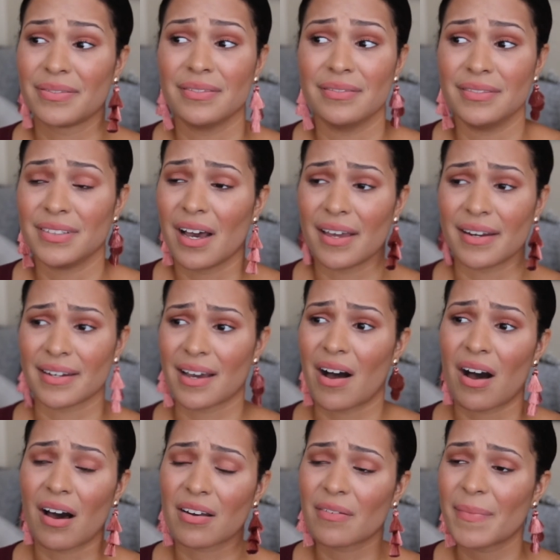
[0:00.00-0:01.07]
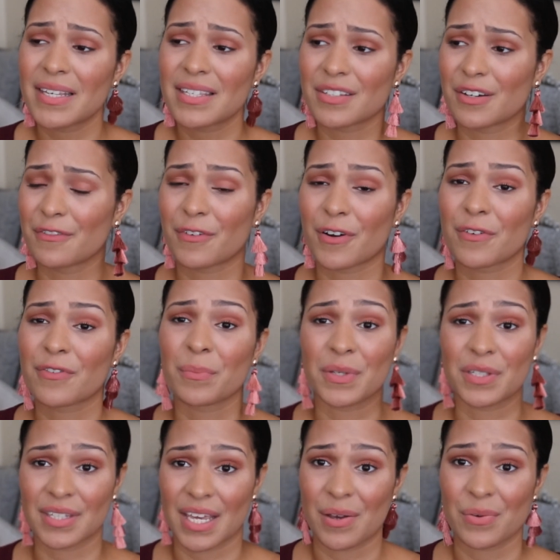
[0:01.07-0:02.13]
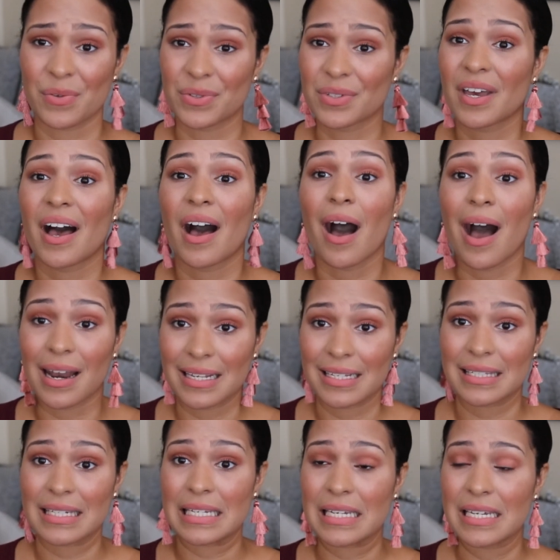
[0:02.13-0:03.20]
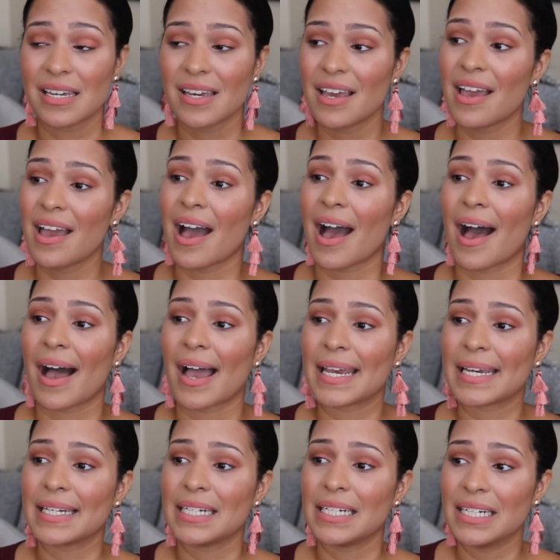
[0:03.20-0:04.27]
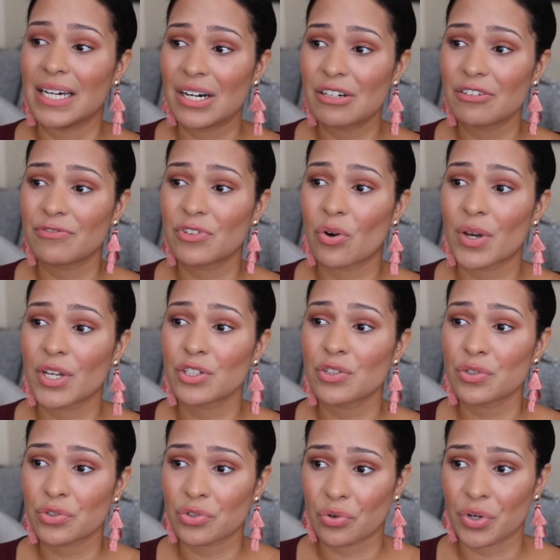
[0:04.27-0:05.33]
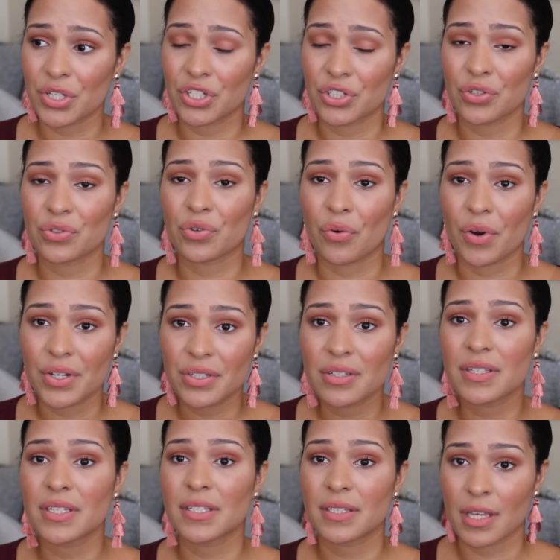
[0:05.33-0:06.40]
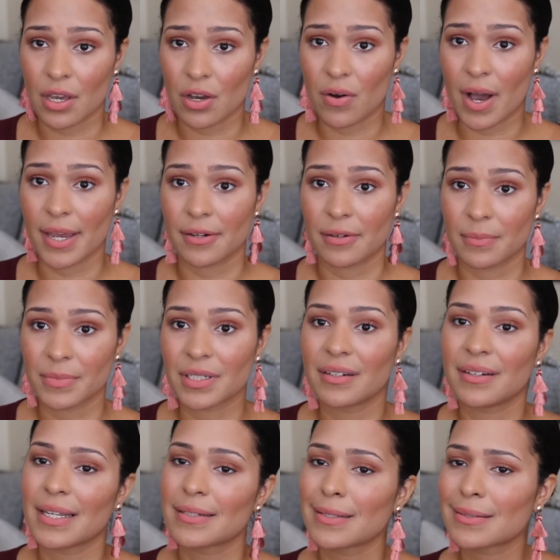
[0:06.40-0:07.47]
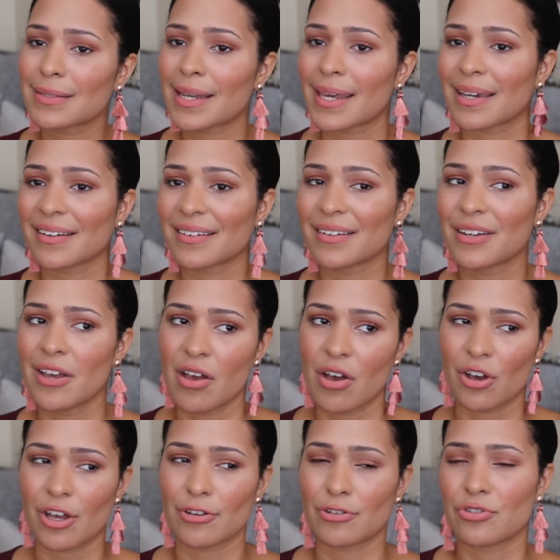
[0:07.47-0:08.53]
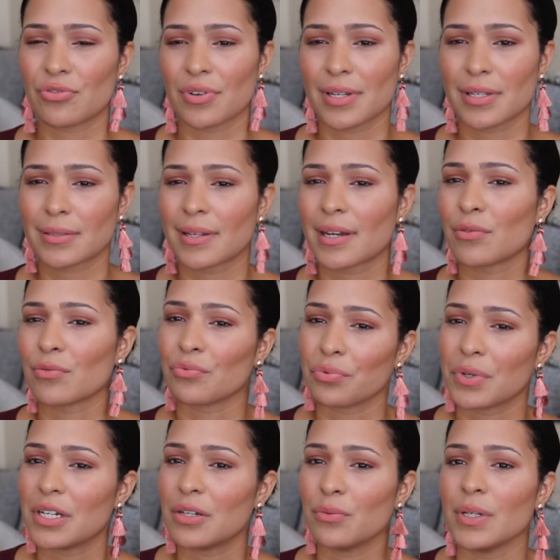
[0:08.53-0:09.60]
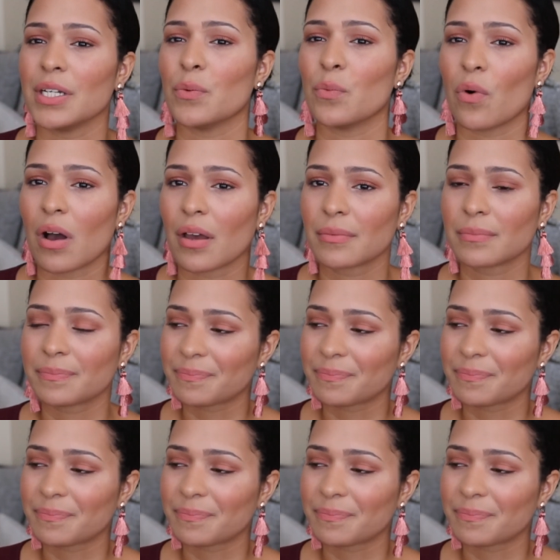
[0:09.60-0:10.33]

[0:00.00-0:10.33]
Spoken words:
None. All of my stuff are from sales, honestly. I love going to stores and just going to the sale items, unless it's like a dress that I really, really want.